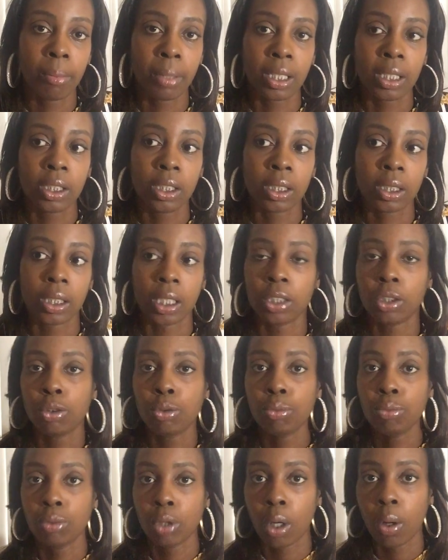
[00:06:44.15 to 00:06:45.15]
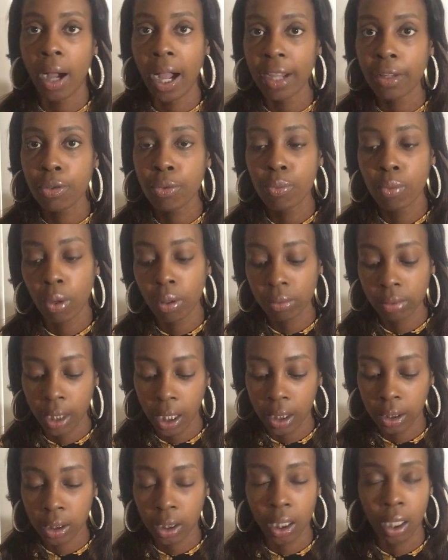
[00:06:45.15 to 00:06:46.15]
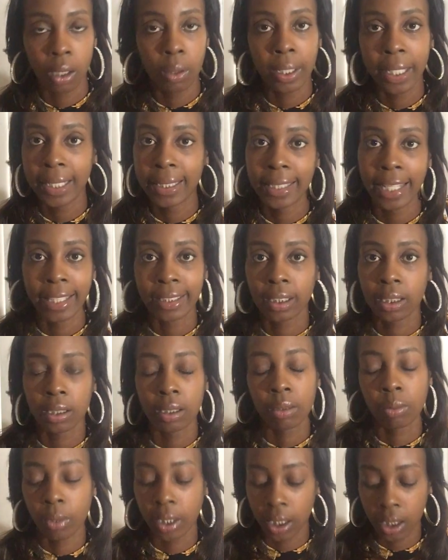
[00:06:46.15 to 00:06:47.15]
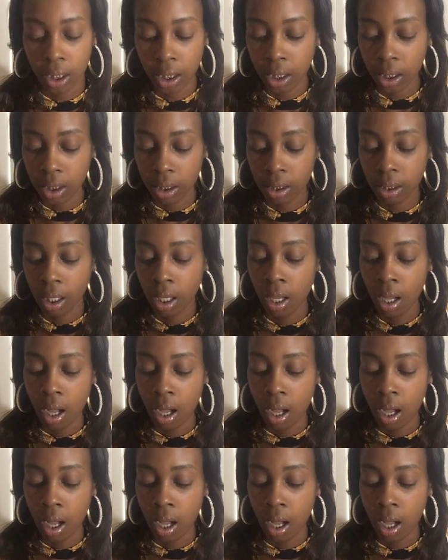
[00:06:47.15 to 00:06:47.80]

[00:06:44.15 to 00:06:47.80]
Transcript: but it's just that you know how you want things to go, and that's just what it is.